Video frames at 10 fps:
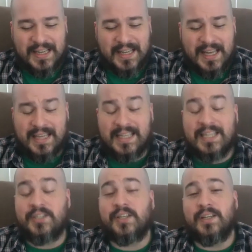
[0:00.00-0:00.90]

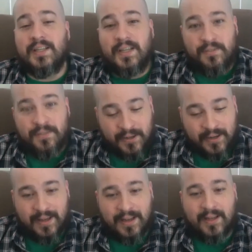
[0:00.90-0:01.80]
adhesion.
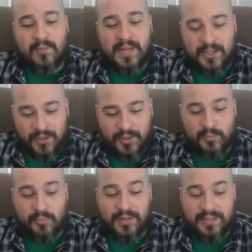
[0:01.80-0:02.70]
Figuring out how to make sure
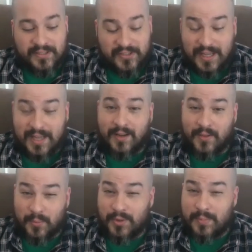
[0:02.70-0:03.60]
your print stayed
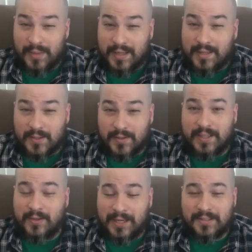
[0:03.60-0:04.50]
on the print bed so
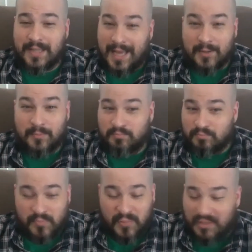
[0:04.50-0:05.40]
that you actually had a
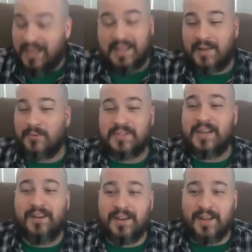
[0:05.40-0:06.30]
thing that was
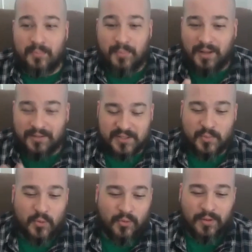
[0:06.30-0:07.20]
there and not a ball of
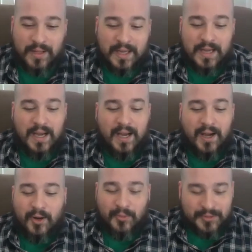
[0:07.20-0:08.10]
spool
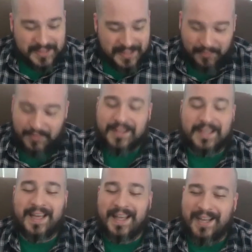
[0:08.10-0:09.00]
was
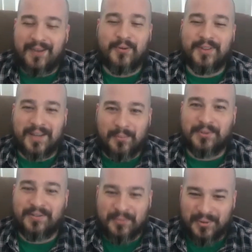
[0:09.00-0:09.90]
definitely a headache with a couple
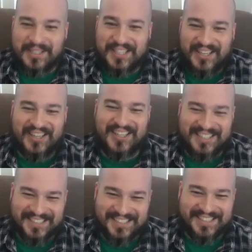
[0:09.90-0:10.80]
different
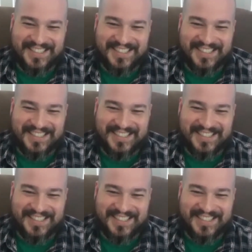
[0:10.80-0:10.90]
printers.